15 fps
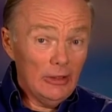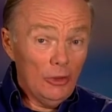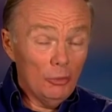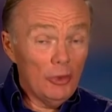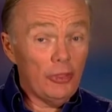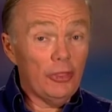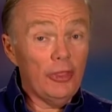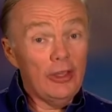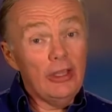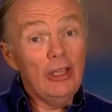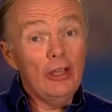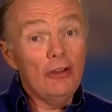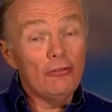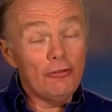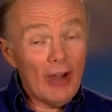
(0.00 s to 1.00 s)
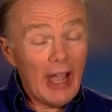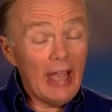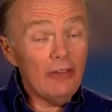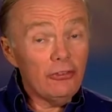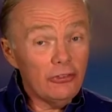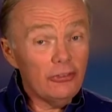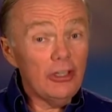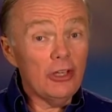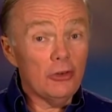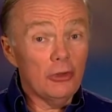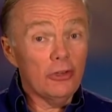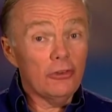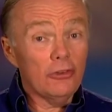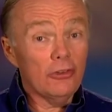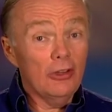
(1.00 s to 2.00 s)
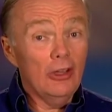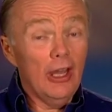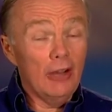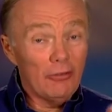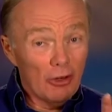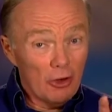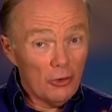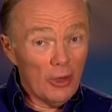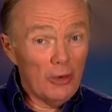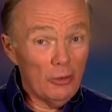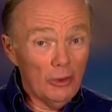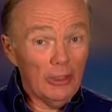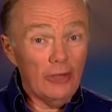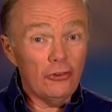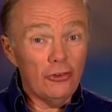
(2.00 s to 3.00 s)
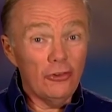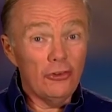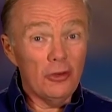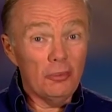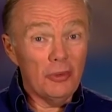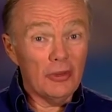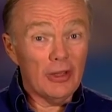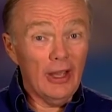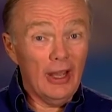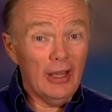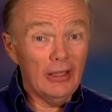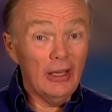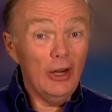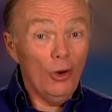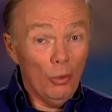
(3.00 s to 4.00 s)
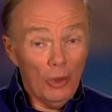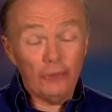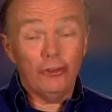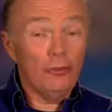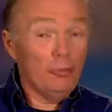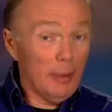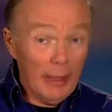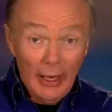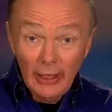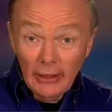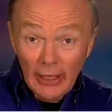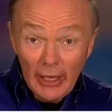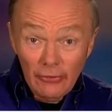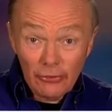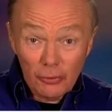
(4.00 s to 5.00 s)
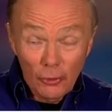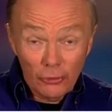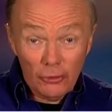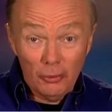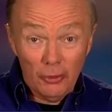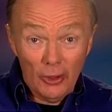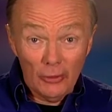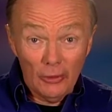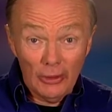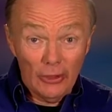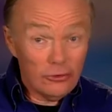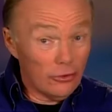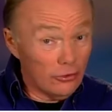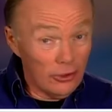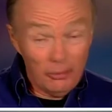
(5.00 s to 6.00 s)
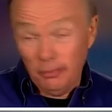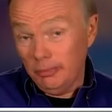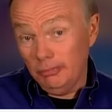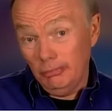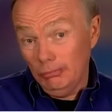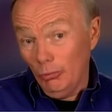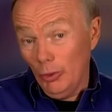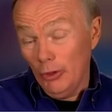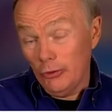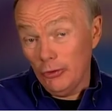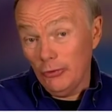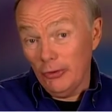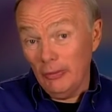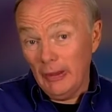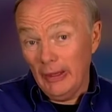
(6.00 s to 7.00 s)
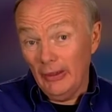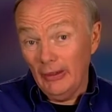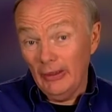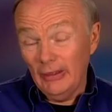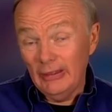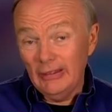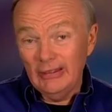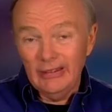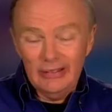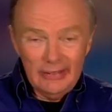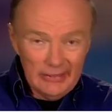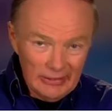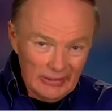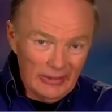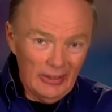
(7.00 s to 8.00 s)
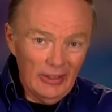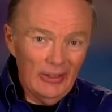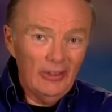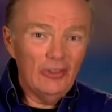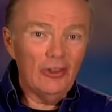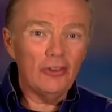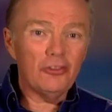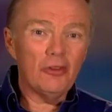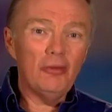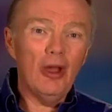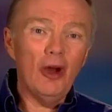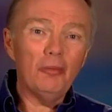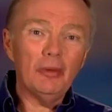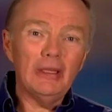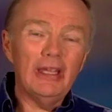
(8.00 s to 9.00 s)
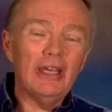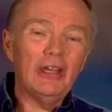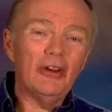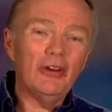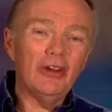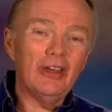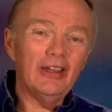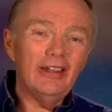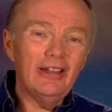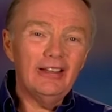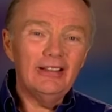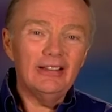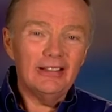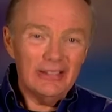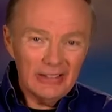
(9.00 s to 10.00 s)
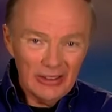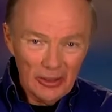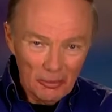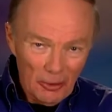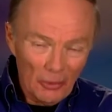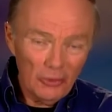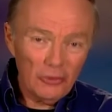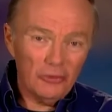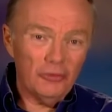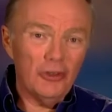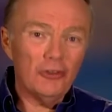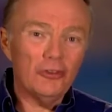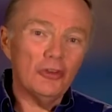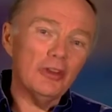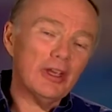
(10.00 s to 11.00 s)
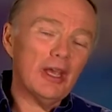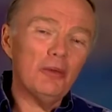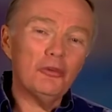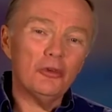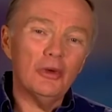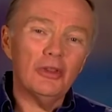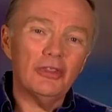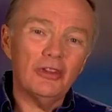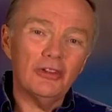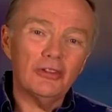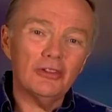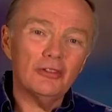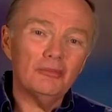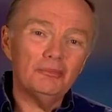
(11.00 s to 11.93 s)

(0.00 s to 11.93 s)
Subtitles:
with the 5 secrets of a great relationship with God. Once you've begun life's most important relationship, where to from there? There's some help in that area in the bonus feature that comes with this.